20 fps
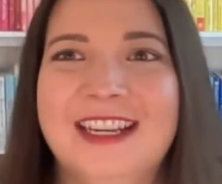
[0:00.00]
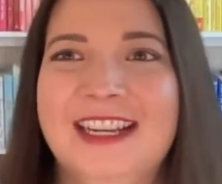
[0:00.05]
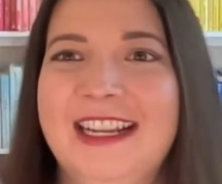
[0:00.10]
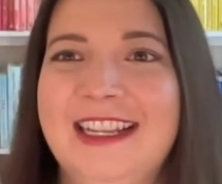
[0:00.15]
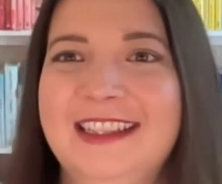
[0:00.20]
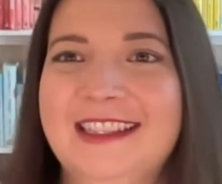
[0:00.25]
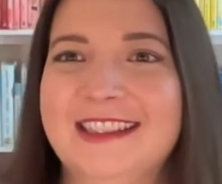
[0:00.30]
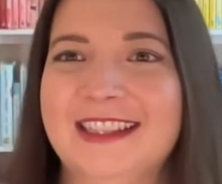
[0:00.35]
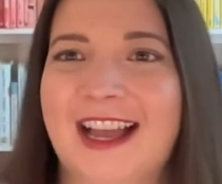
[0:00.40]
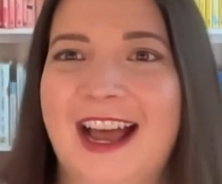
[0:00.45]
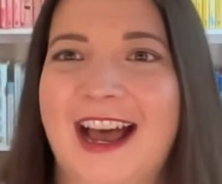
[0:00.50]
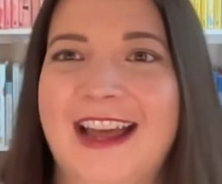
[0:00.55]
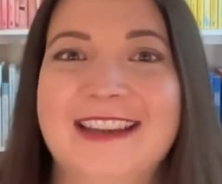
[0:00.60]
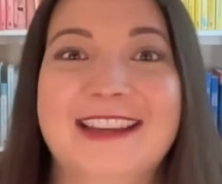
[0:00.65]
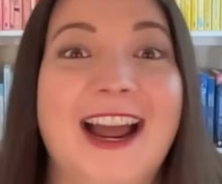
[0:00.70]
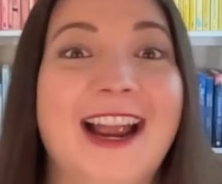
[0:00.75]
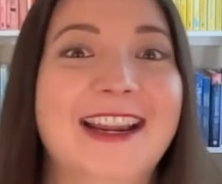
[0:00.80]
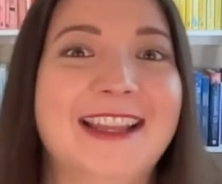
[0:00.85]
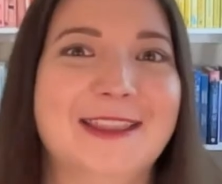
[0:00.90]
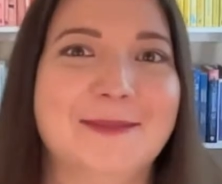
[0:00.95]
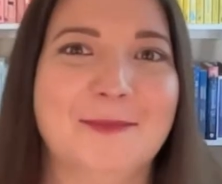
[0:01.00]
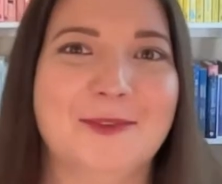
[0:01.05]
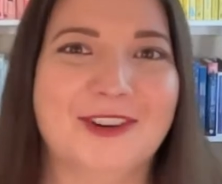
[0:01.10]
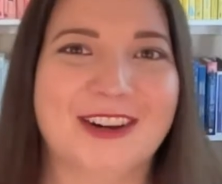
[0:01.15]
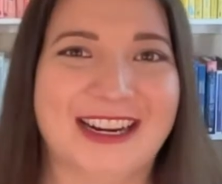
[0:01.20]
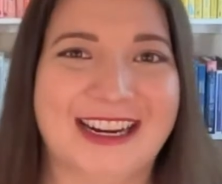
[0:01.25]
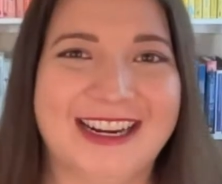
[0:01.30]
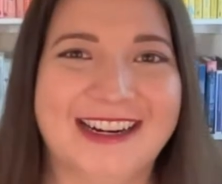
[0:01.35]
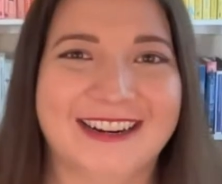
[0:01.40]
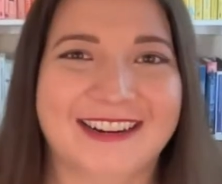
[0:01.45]
It's 9 in the
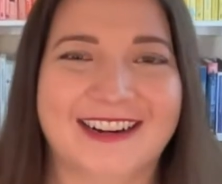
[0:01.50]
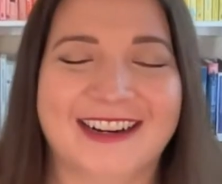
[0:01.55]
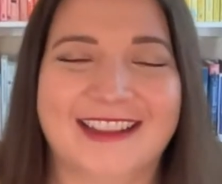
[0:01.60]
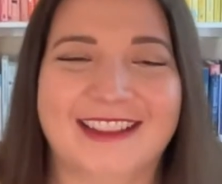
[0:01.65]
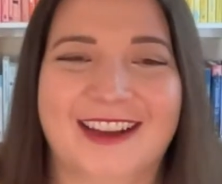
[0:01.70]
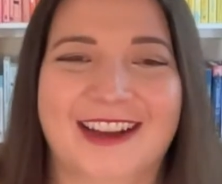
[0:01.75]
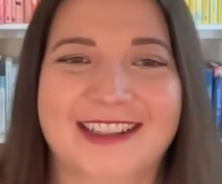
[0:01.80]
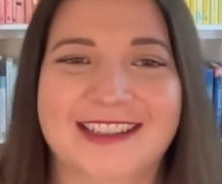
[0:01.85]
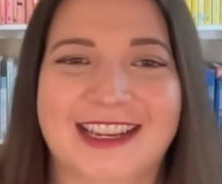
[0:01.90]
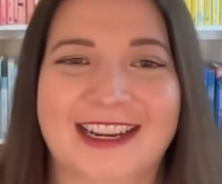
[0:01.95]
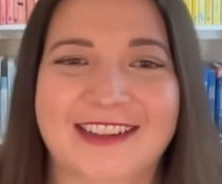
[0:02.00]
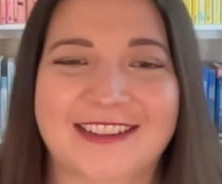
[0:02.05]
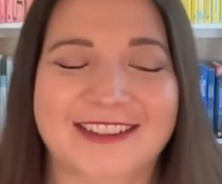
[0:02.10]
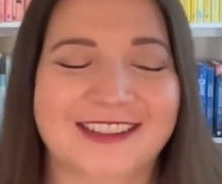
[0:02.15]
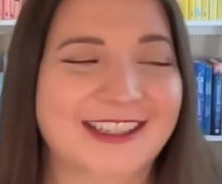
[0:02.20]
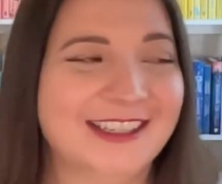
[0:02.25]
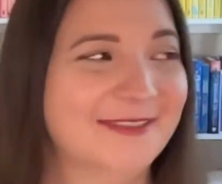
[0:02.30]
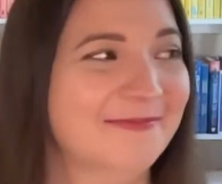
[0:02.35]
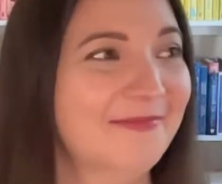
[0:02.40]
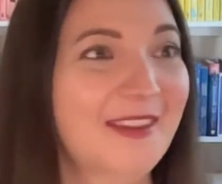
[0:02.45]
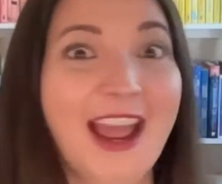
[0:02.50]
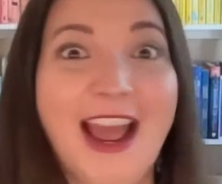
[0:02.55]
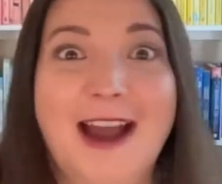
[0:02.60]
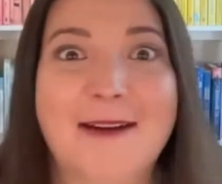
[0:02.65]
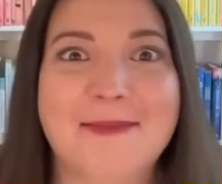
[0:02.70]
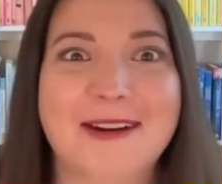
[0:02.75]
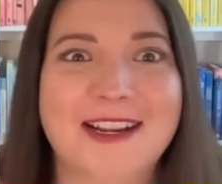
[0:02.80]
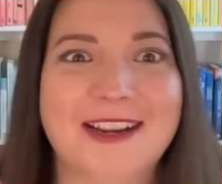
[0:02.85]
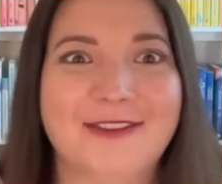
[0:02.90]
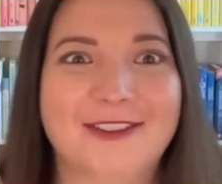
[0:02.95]
morning here in Los Angeles.
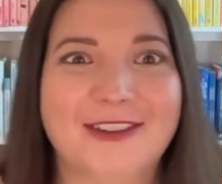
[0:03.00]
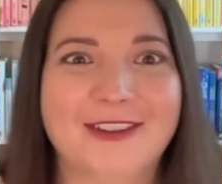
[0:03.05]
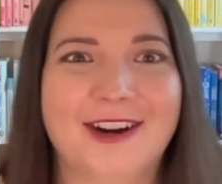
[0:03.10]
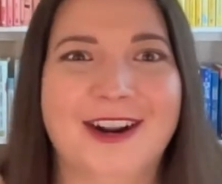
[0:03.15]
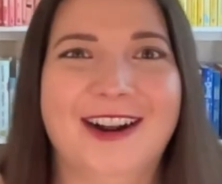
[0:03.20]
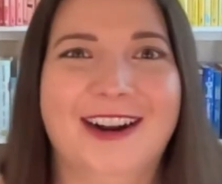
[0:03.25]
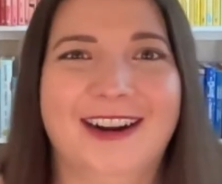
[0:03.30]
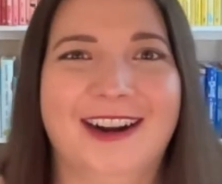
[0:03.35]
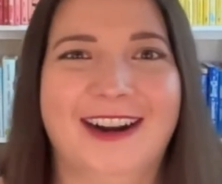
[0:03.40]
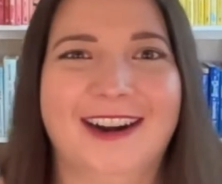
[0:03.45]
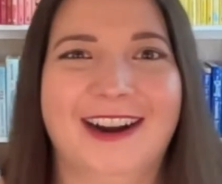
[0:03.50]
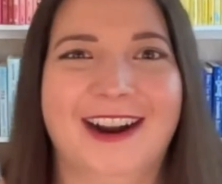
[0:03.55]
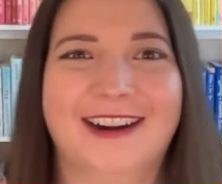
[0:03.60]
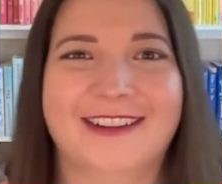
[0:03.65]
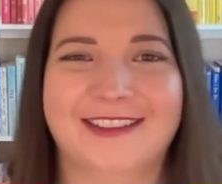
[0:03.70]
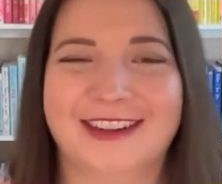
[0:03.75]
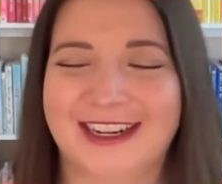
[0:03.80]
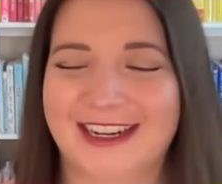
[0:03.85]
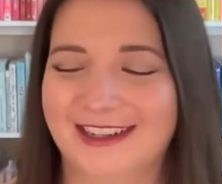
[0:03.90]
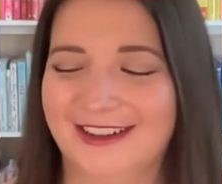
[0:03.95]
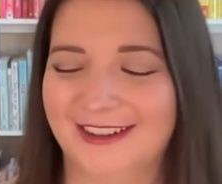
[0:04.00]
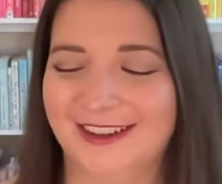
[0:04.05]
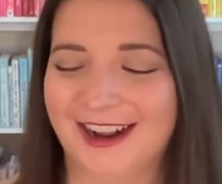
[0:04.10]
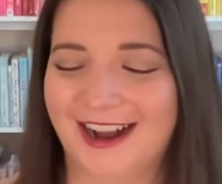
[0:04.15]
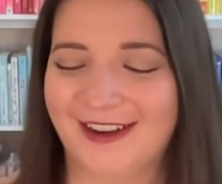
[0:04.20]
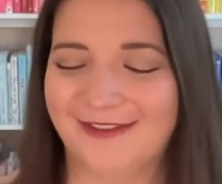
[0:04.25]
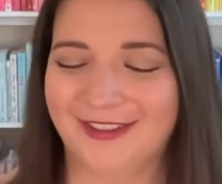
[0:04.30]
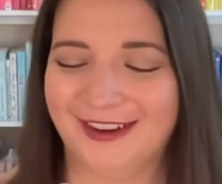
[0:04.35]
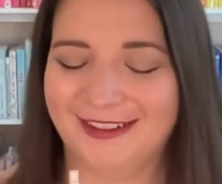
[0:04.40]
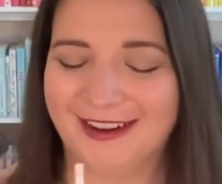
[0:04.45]
How many of you are drinking your
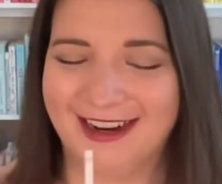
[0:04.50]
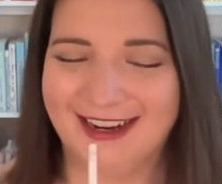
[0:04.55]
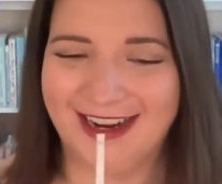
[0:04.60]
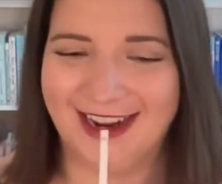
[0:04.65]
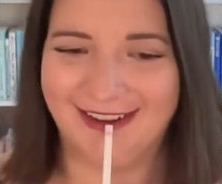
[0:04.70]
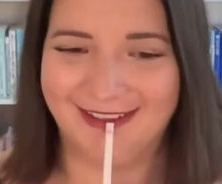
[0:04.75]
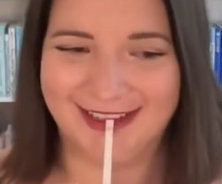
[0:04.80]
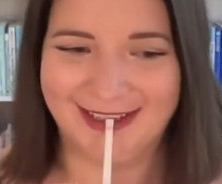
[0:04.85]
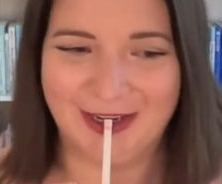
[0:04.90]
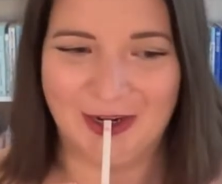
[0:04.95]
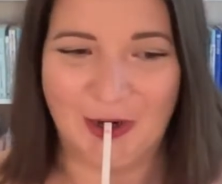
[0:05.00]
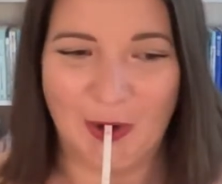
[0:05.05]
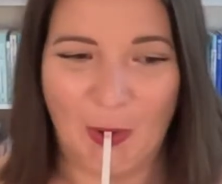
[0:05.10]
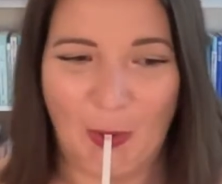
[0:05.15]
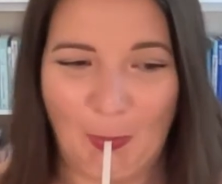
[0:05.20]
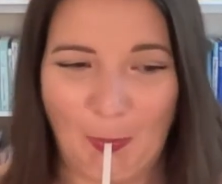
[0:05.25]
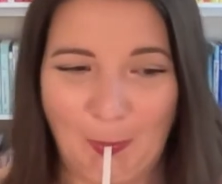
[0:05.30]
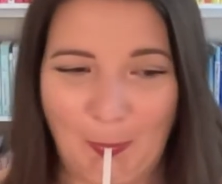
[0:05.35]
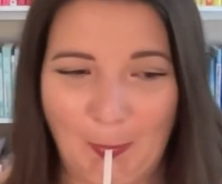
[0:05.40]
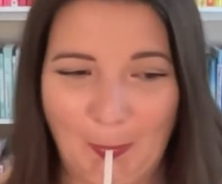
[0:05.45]
coffee right now too?